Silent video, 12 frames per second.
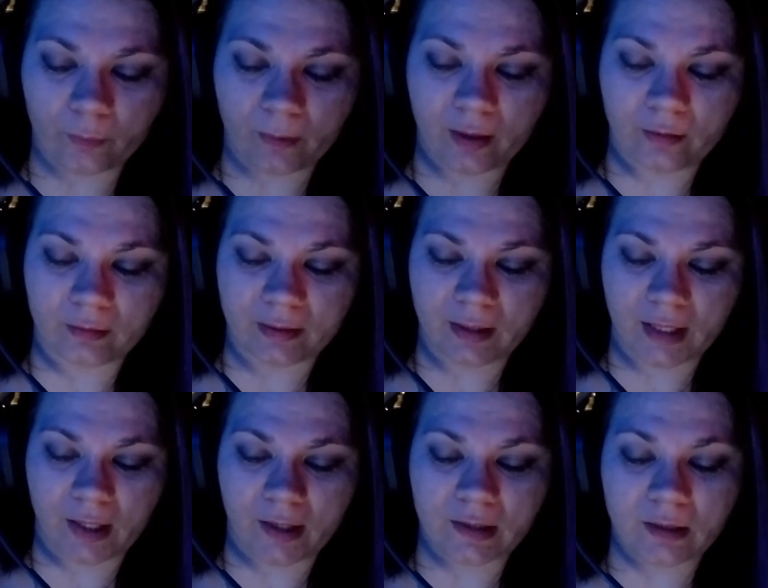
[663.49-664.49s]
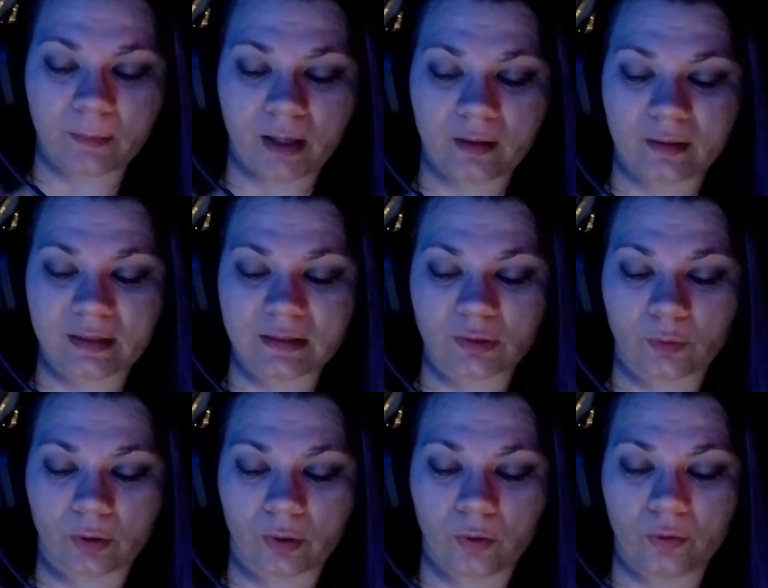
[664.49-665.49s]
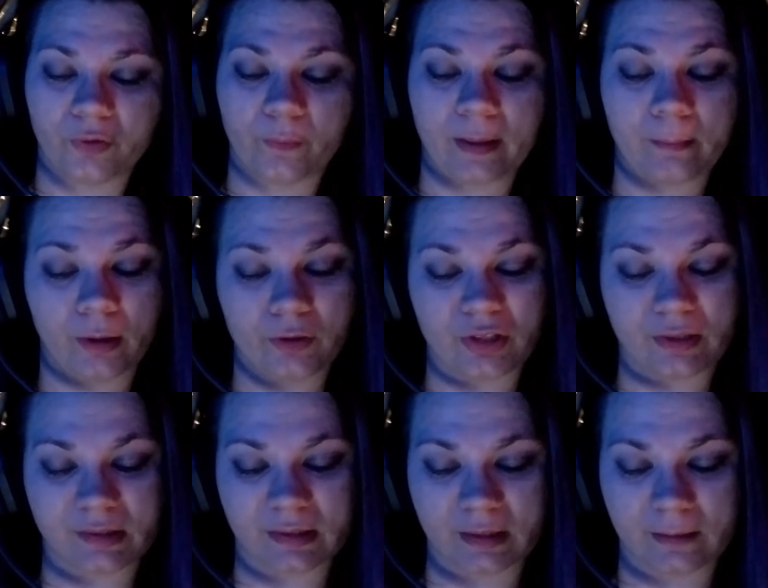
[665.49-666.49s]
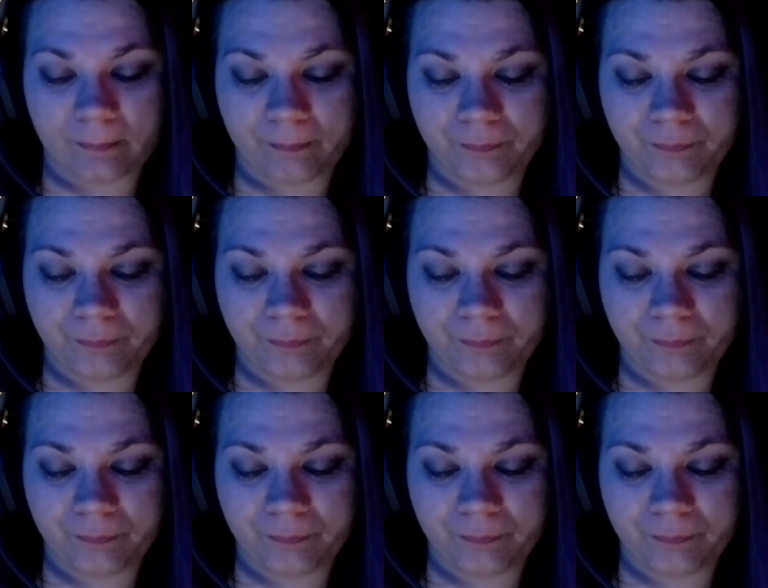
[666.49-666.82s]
rarely carried commodities or gold the way merchants did.